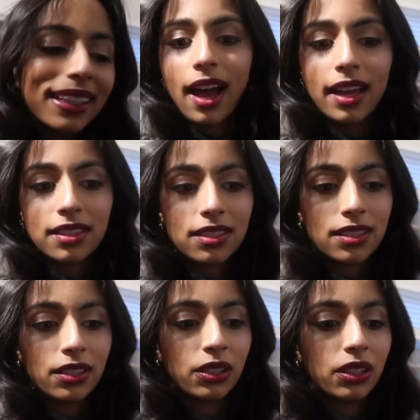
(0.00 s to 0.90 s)
I
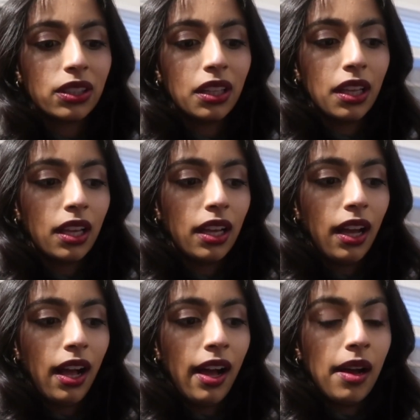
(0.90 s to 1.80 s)
still
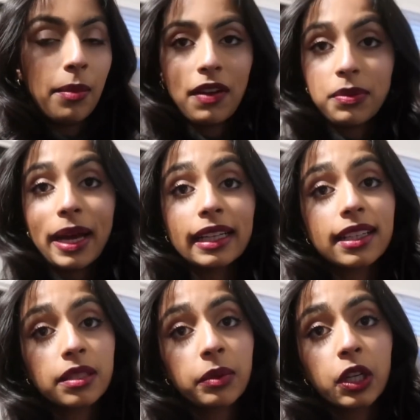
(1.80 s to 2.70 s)
have to pack it
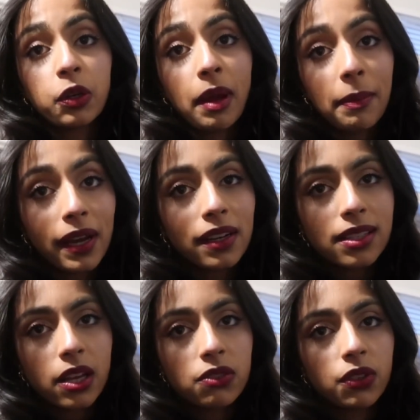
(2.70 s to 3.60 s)
because I'm gonna go to my
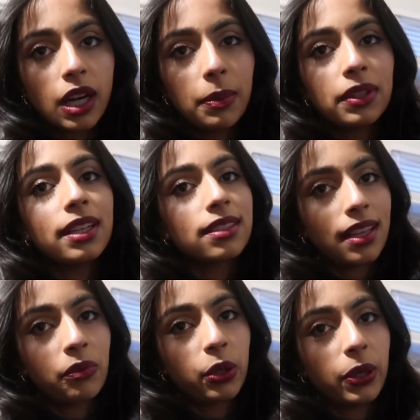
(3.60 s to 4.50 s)
parents' house for a couple of days,
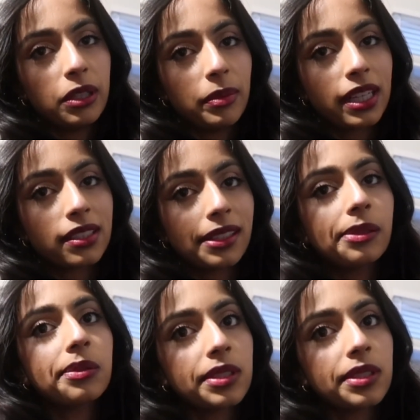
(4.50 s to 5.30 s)
then we're going to Mexico.